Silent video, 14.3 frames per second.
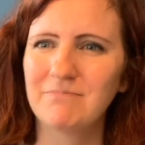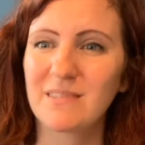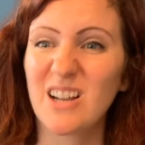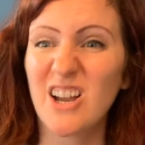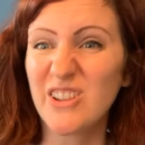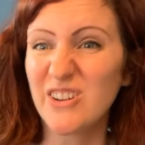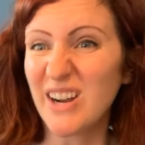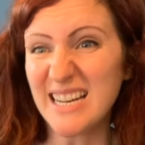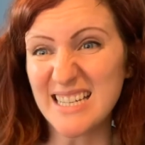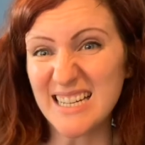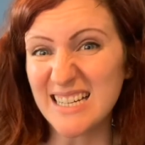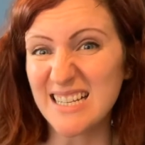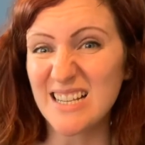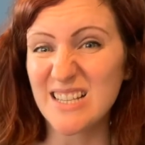Other
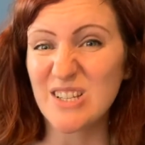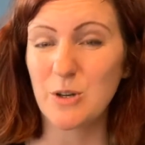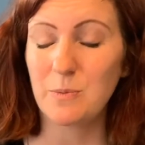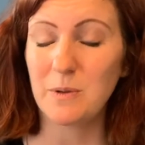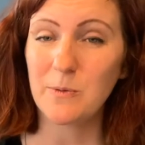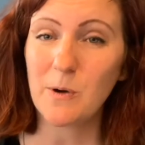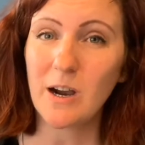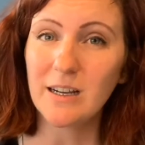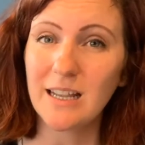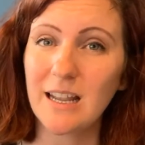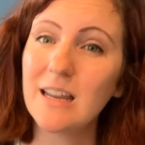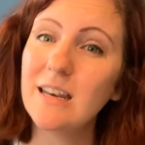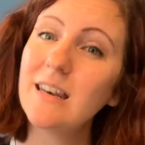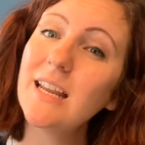ideas could be
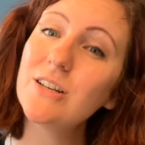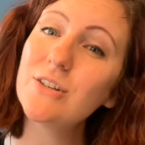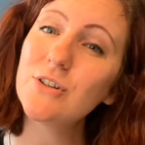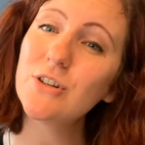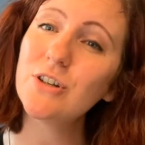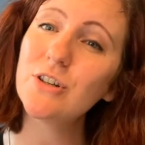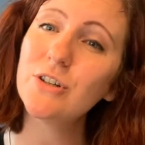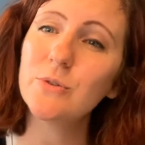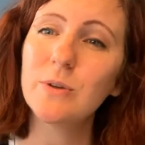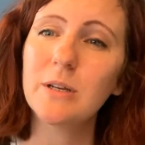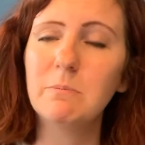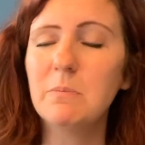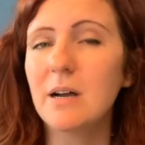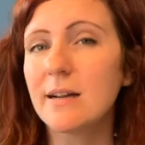walking in nature,
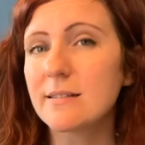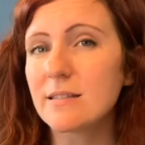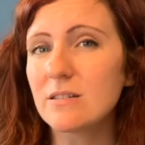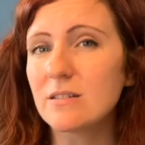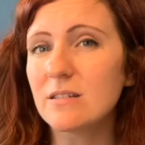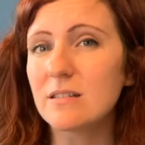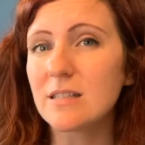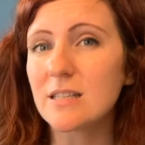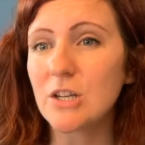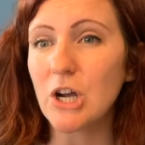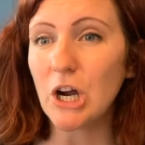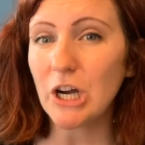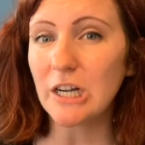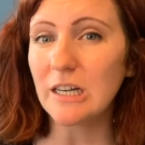doing puzzles,
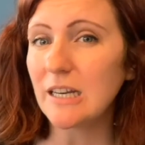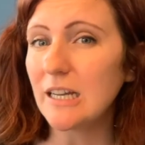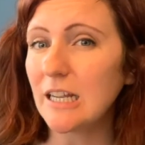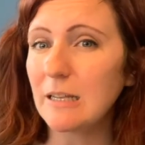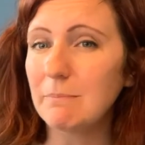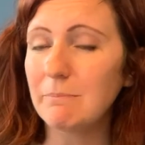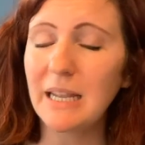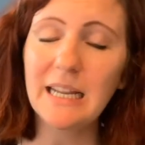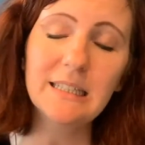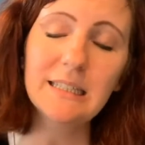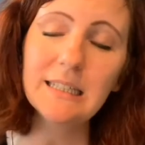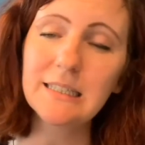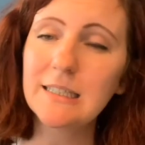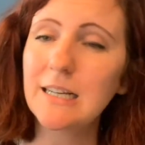gardening,
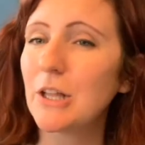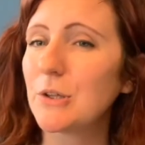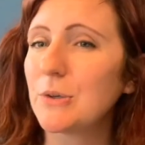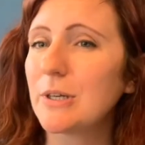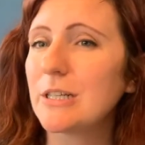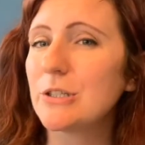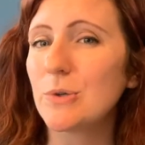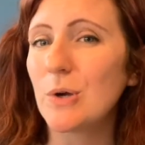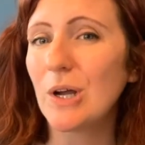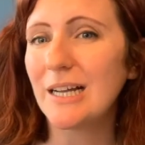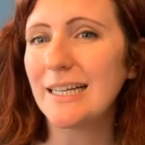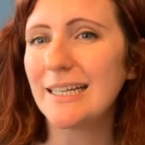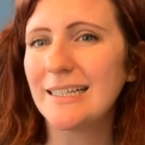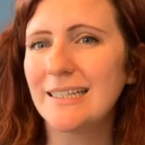painting, coloring,
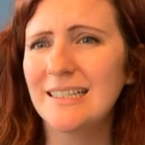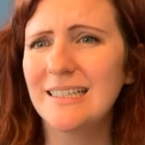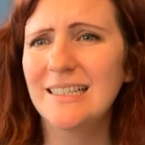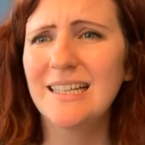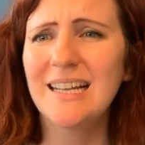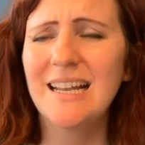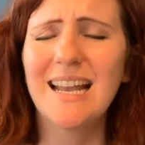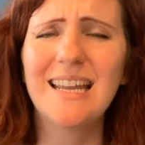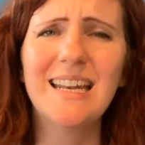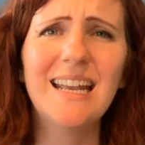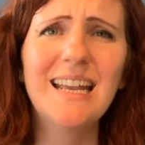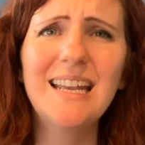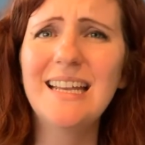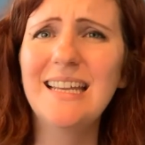drawing, and
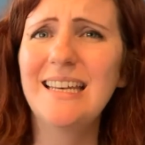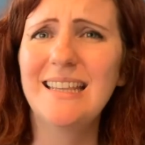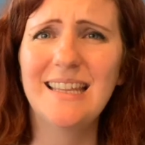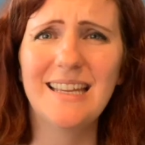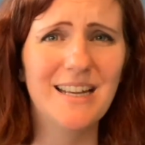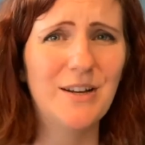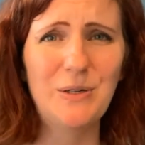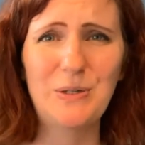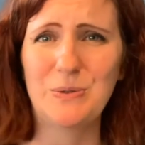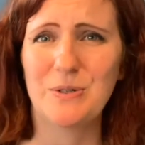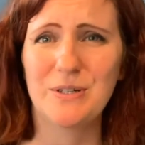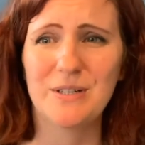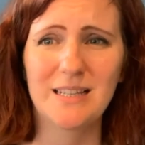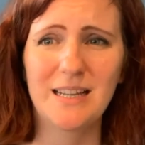anything
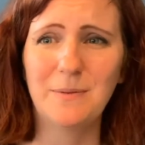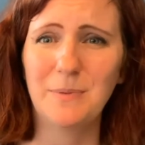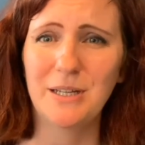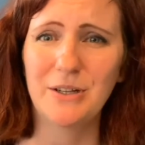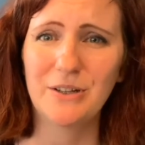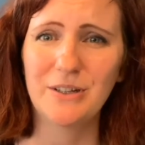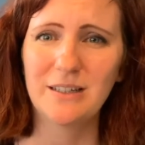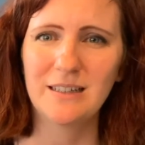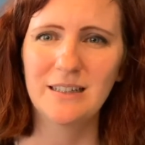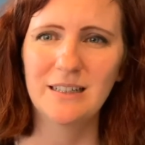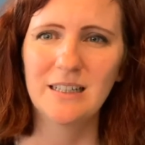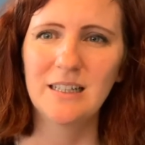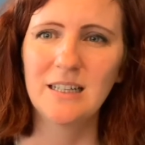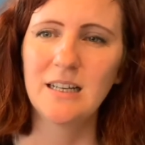outdoors can be good.
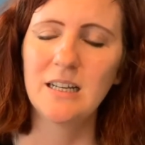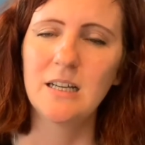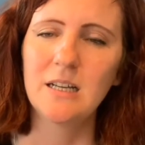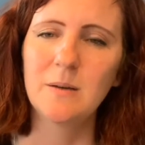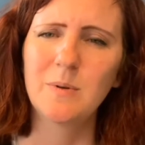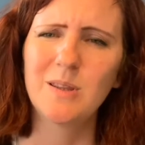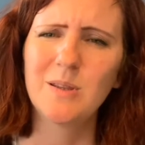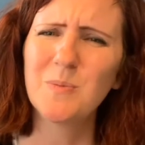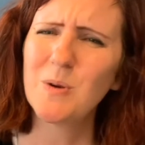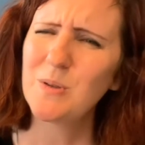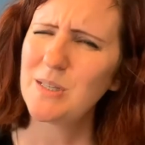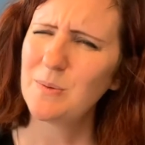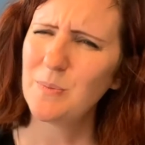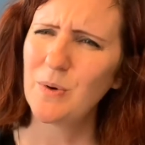But the
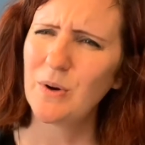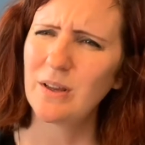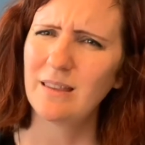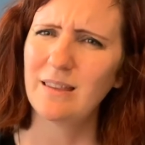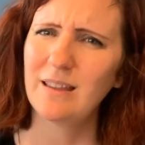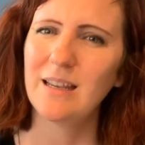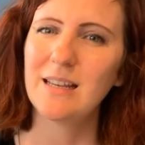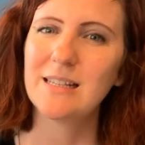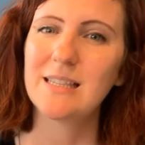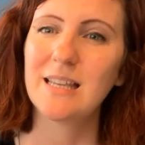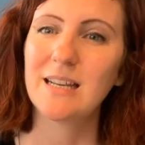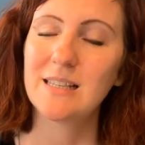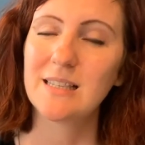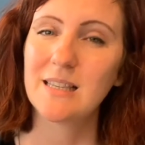most important thing is that
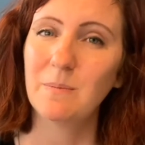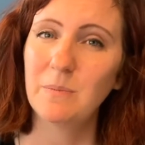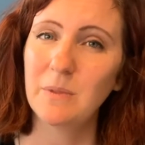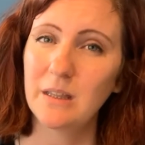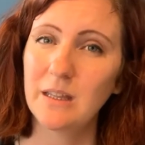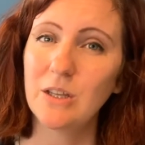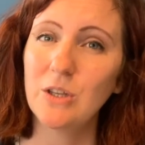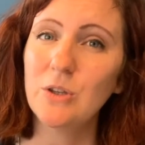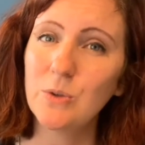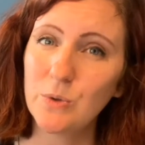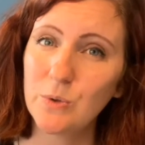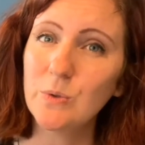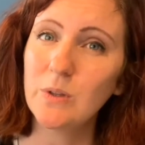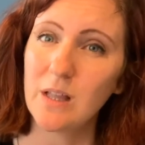it's something that
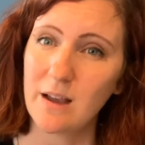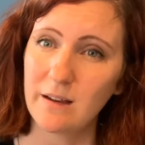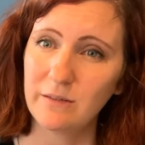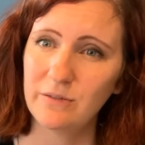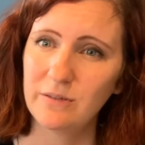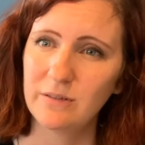you love.